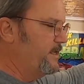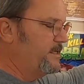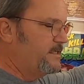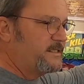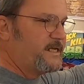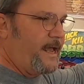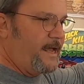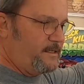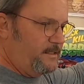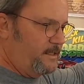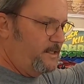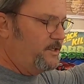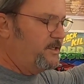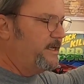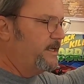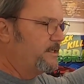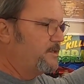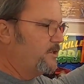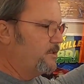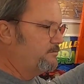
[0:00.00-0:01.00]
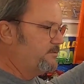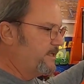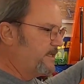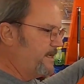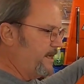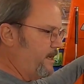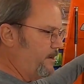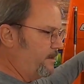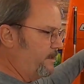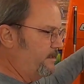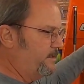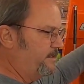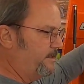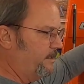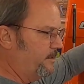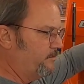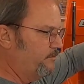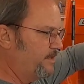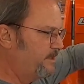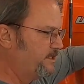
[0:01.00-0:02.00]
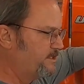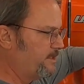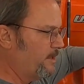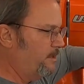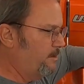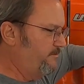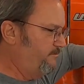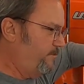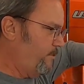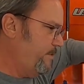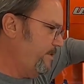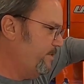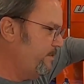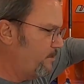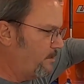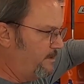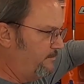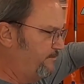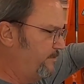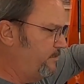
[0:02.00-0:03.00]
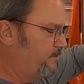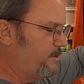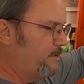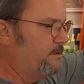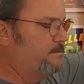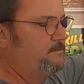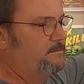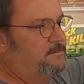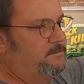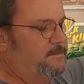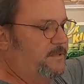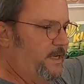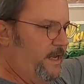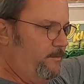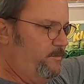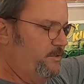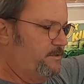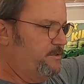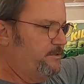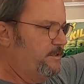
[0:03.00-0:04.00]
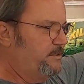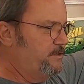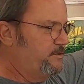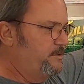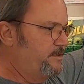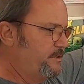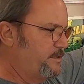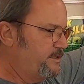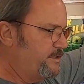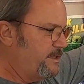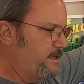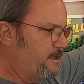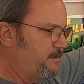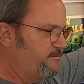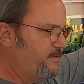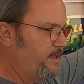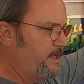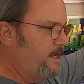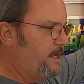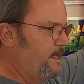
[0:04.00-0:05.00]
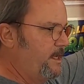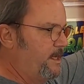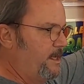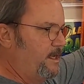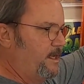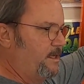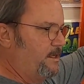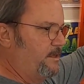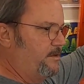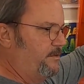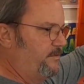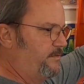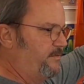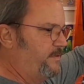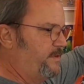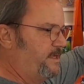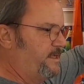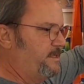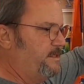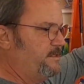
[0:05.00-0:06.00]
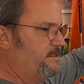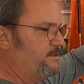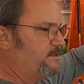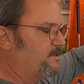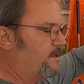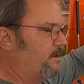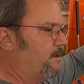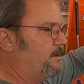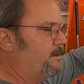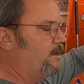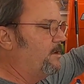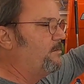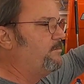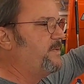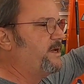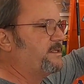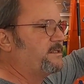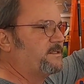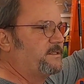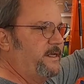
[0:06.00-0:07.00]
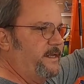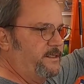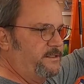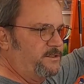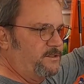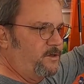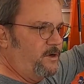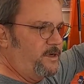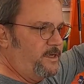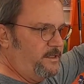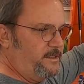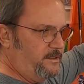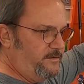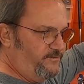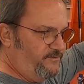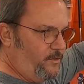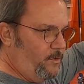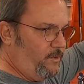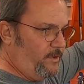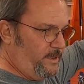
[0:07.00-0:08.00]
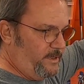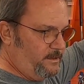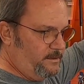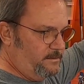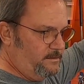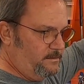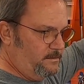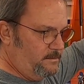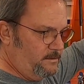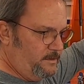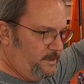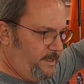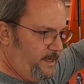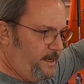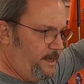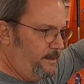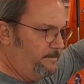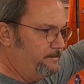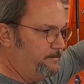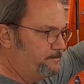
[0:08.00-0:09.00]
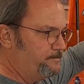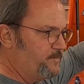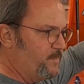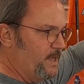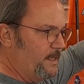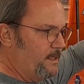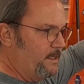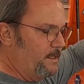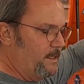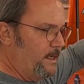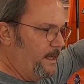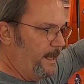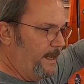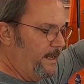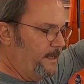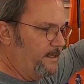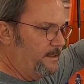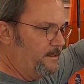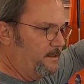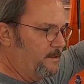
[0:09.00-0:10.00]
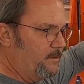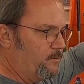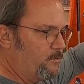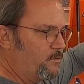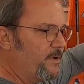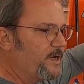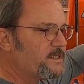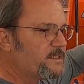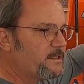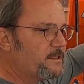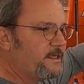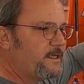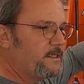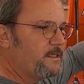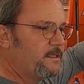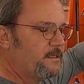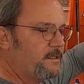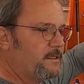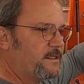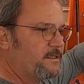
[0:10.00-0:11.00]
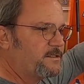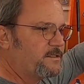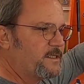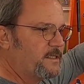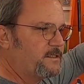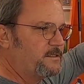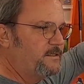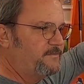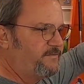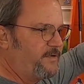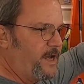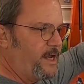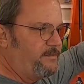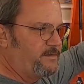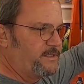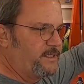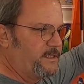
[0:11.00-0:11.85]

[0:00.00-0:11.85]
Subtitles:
Exactly, you'd get it over the counter and the dealer would install it for you, or if you were able to, you do it yourself. These, all Mustangs started at Ford, okay? And originally in 65,